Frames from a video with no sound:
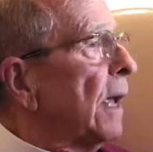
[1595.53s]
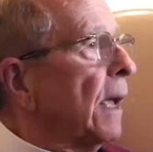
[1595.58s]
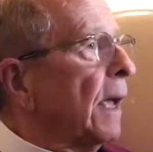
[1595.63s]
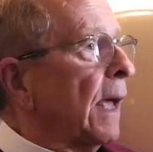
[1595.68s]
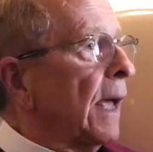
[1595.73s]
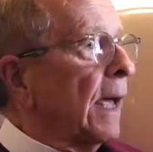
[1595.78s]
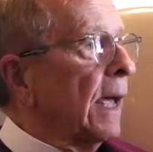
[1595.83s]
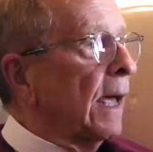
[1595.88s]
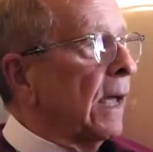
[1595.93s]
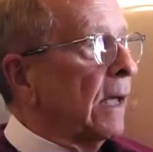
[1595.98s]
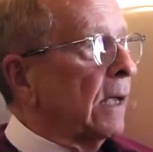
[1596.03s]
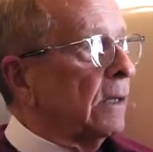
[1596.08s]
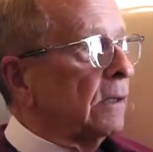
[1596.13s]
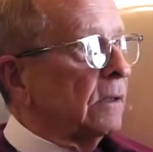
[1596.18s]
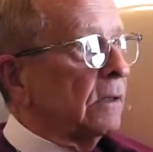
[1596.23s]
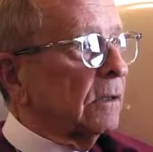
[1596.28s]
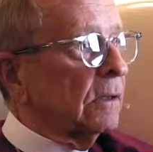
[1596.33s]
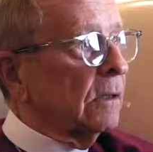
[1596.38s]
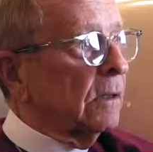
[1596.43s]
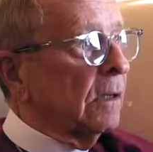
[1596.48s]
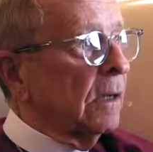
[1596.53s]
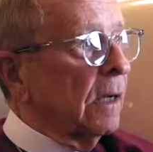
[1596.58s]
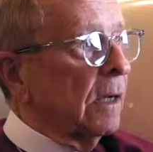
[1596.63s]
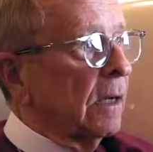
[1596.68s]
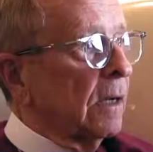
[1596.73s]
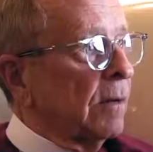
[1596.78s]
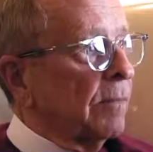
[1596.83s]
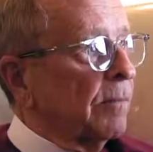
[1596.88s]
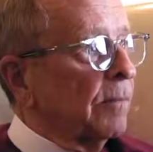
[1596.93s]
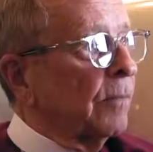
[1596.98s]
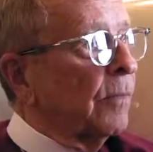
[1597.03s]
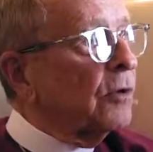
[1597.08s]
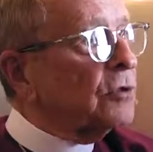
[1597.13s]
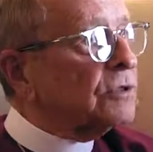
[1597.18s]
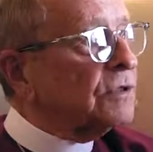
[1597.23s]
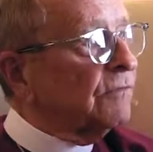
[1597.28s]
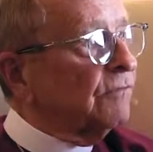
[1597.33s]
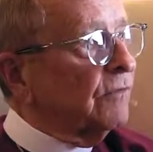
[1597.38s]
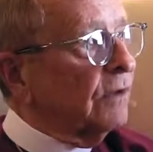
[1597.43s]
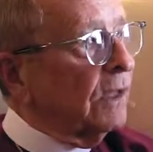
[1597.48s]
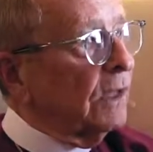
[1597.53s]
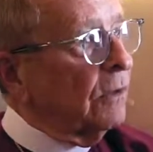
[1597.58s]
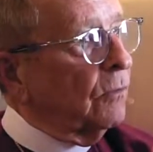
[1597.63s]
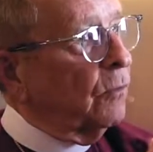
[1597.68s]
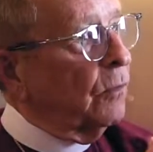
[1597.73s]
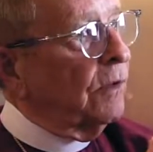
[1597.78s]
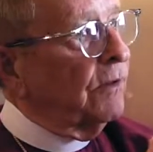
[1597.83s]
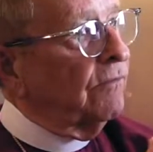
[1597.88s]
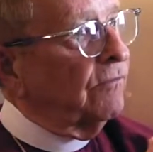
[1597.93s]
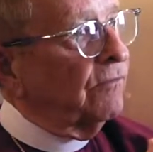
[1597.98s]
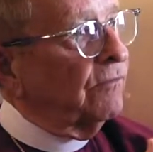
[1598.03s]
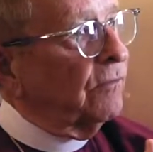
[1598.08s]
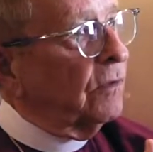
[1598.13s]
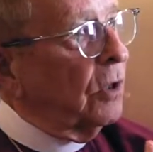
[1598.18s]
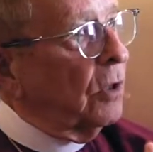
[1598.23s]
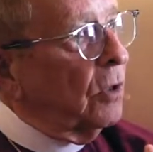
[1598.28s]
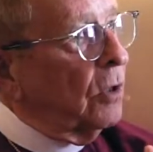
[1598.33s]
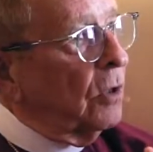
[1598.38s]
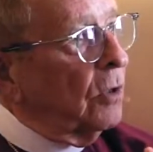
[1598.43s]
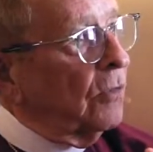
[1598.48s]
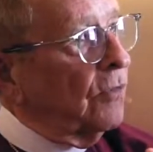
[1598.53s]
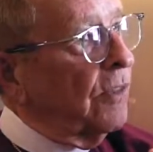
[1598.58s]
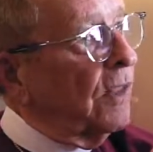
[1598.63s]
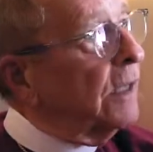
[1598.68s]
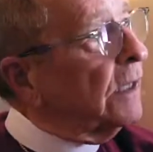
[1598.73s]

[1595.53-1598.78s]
And uh, mercifully, we've then